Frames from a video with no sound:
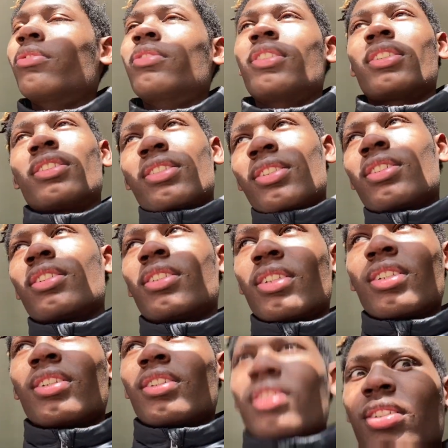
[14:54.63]
You just
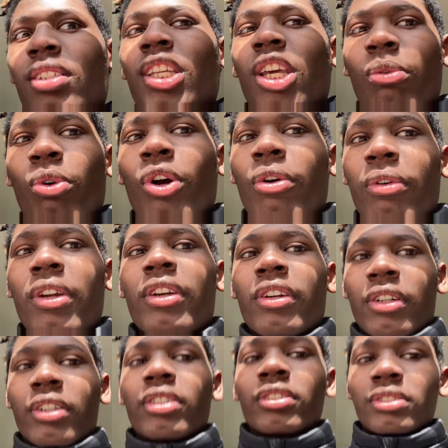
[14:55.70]
get worried
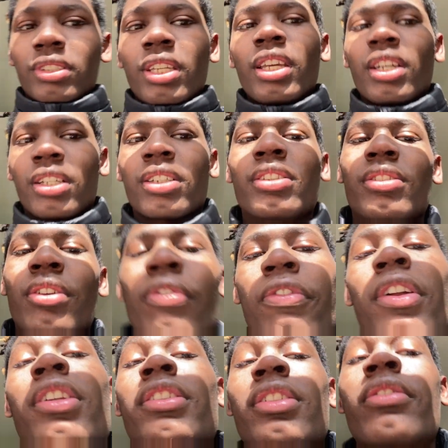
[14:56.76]
or, yeah, your
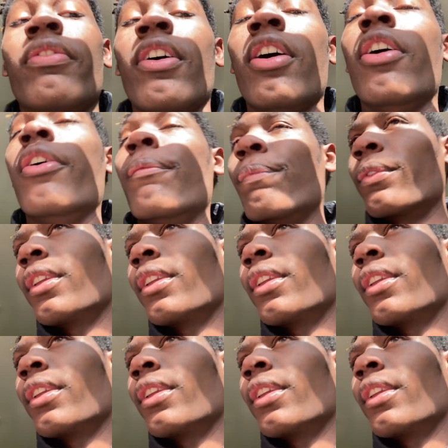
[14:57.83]
feelings involved.